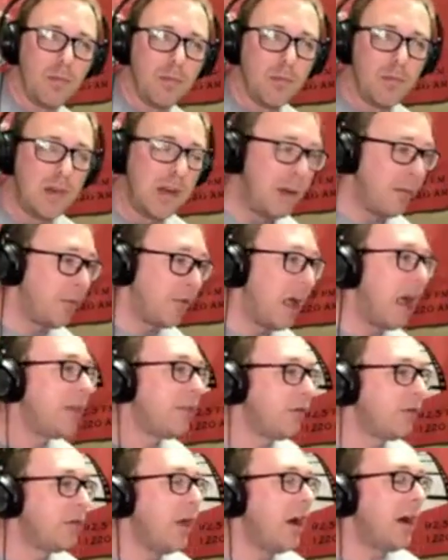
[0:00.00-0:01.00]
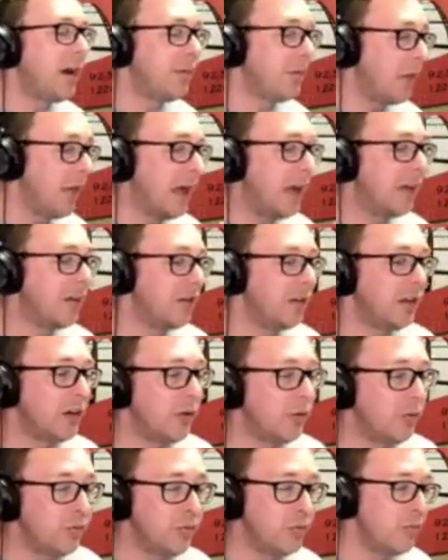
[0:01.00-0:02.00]
And I'm glad they're not. I'm glad, you
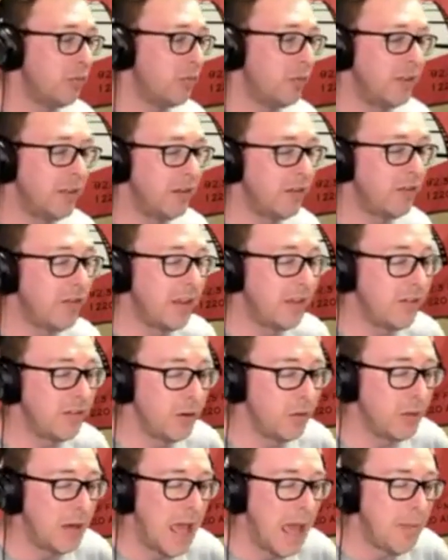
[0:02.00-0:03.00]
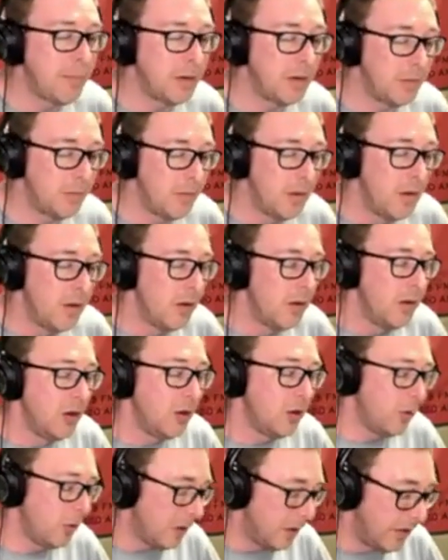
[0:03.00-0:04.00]
know, these things don't happen,
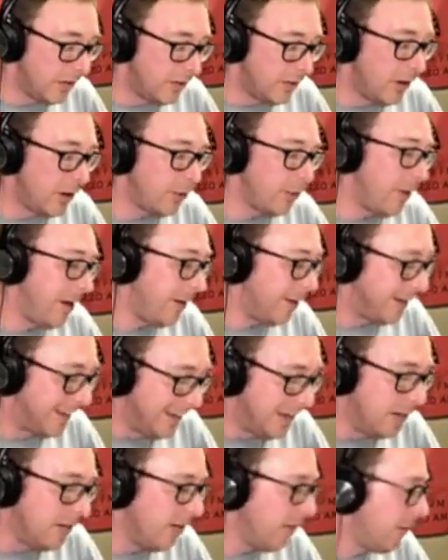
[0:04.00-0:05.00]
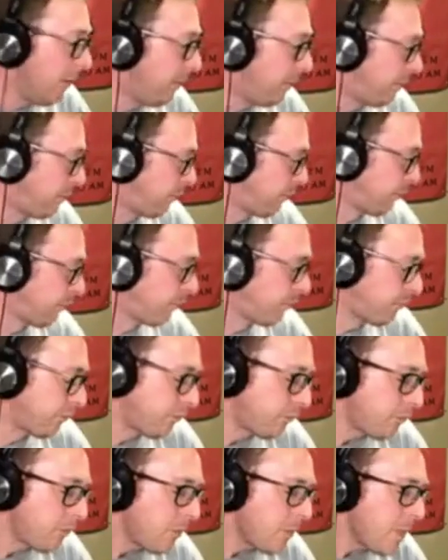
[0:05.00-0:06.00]
or at least not around here.
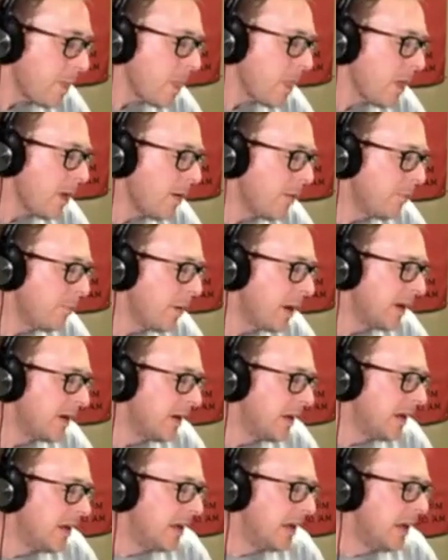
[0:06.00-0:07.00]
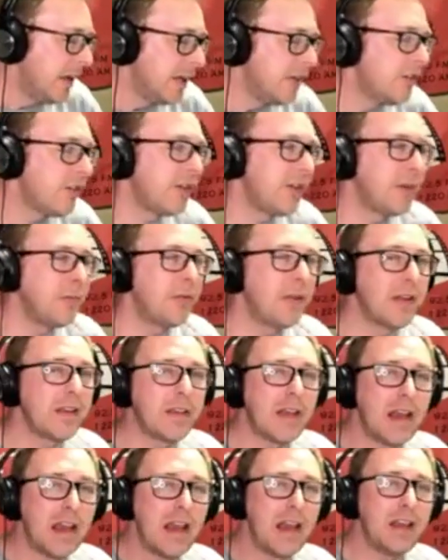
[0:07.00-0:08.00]
But it just seems like
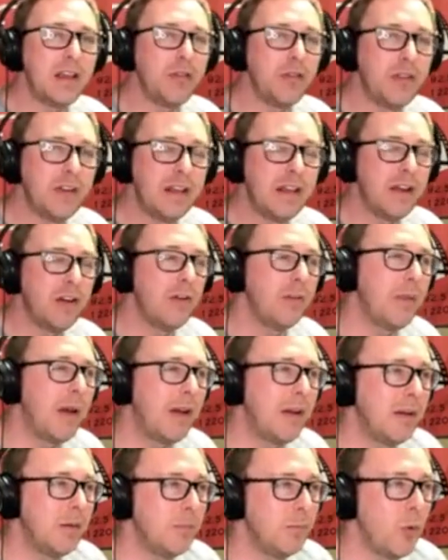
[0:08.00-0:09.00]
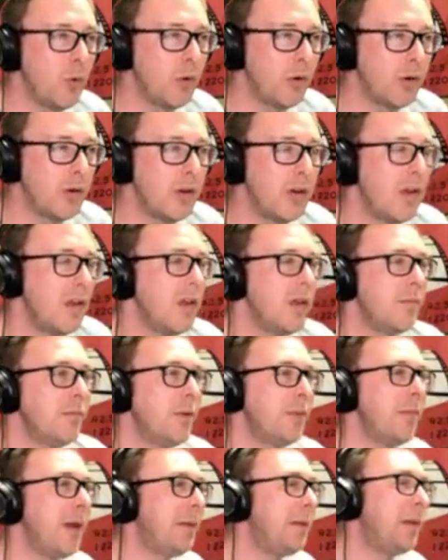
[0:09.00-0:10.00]
I used to hear about it more.
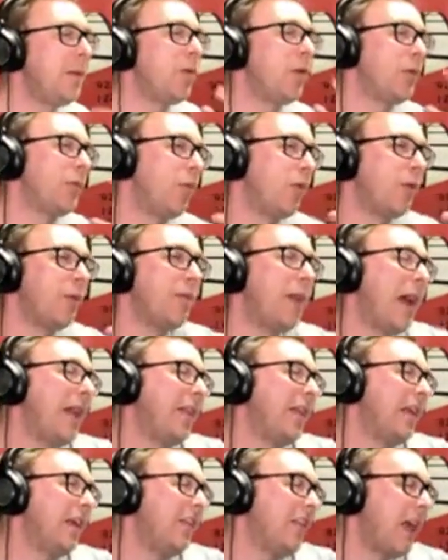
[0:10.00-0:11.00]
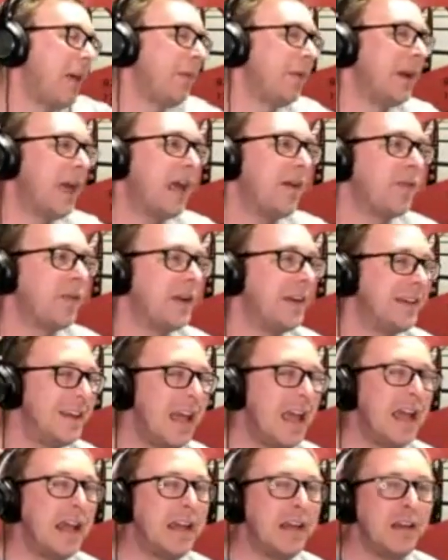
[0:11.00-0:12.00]
But maybe where more bad things happen every
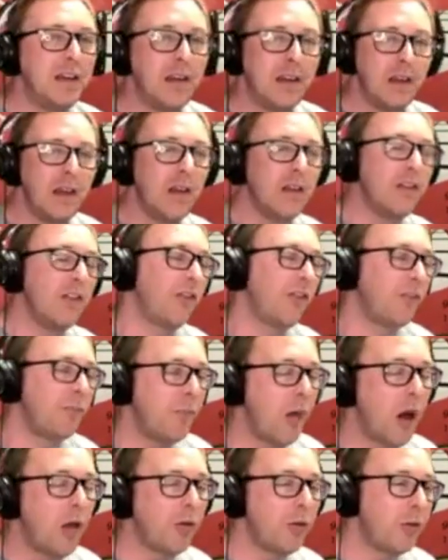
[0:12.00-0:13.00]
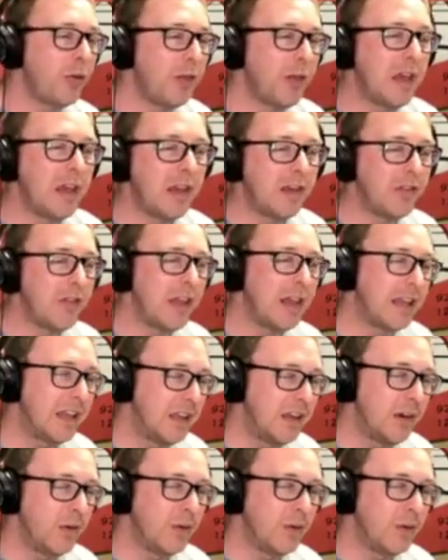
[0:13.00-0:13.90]
day, the smaller things like, you know,